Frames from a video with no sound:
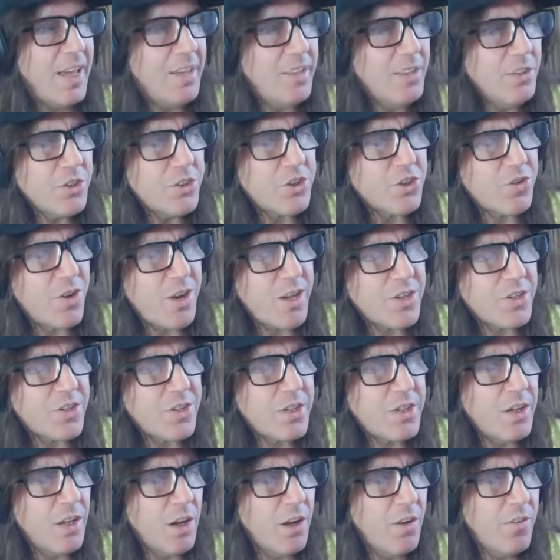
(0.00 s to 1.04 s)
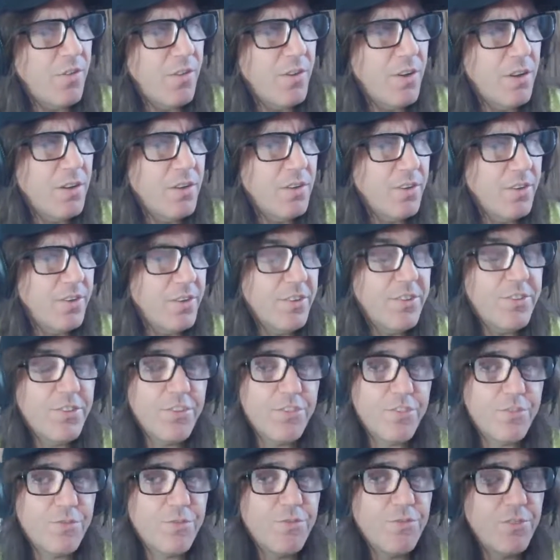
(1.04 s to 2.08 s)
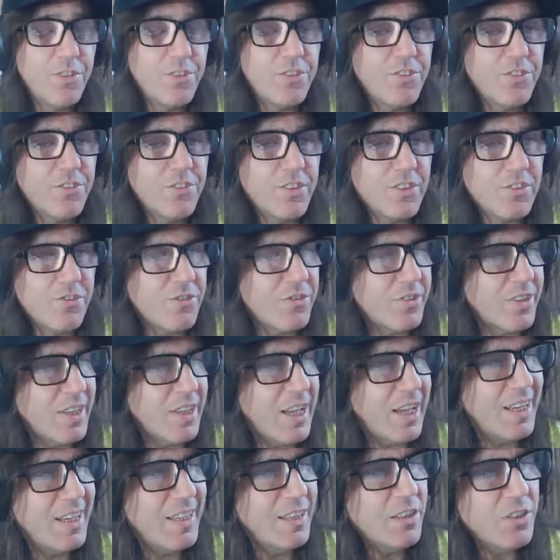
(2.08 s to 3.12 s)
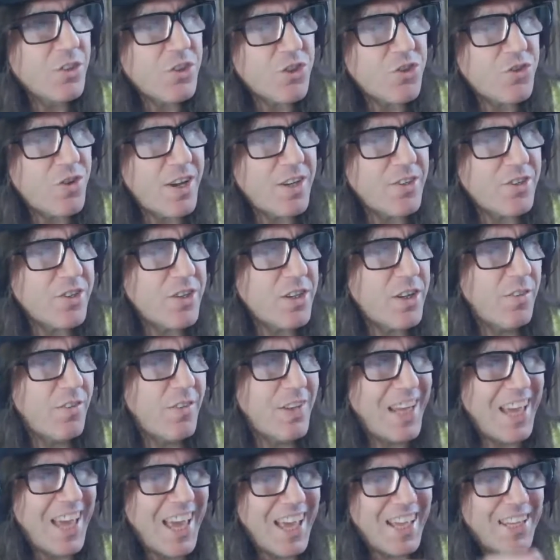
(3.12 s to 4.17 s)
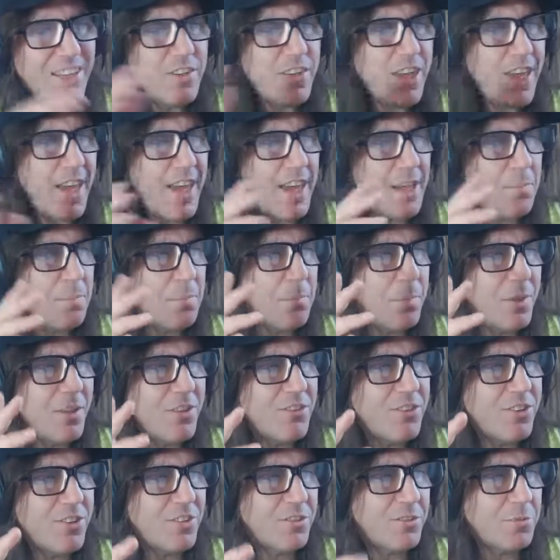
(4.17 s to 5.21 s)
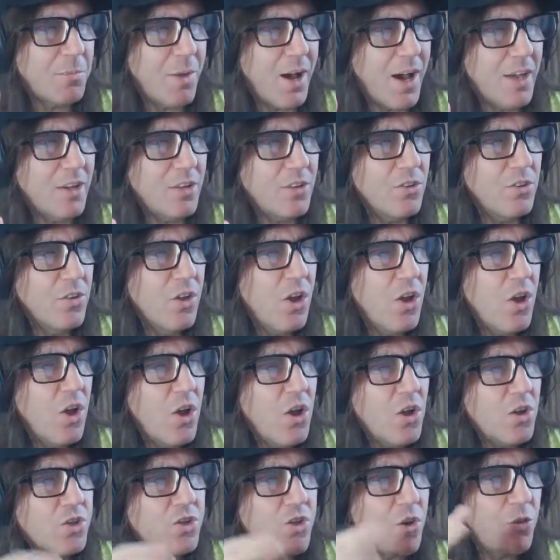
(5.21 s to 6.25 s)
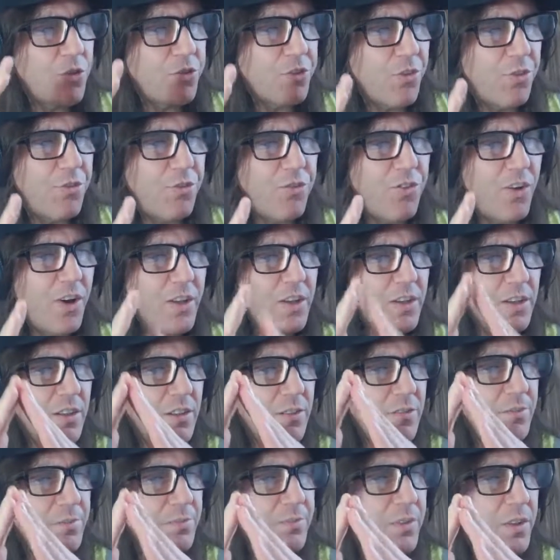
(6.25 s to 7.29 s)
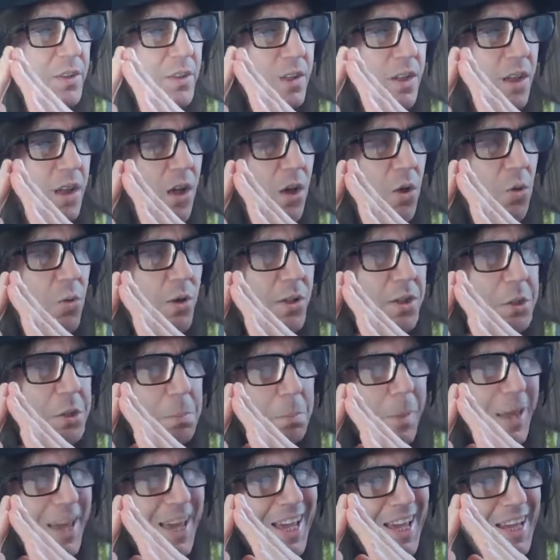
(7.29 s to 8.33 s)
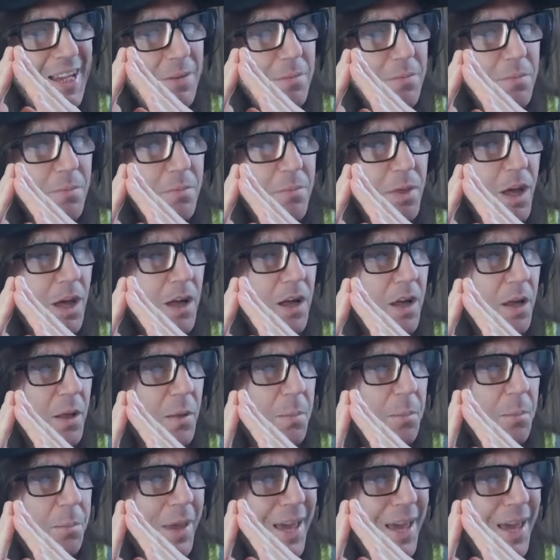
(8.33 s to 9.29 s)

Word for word: An illustration of this is this is interesting. An illustration of an end-to-end business model shows a funnel with pain uh,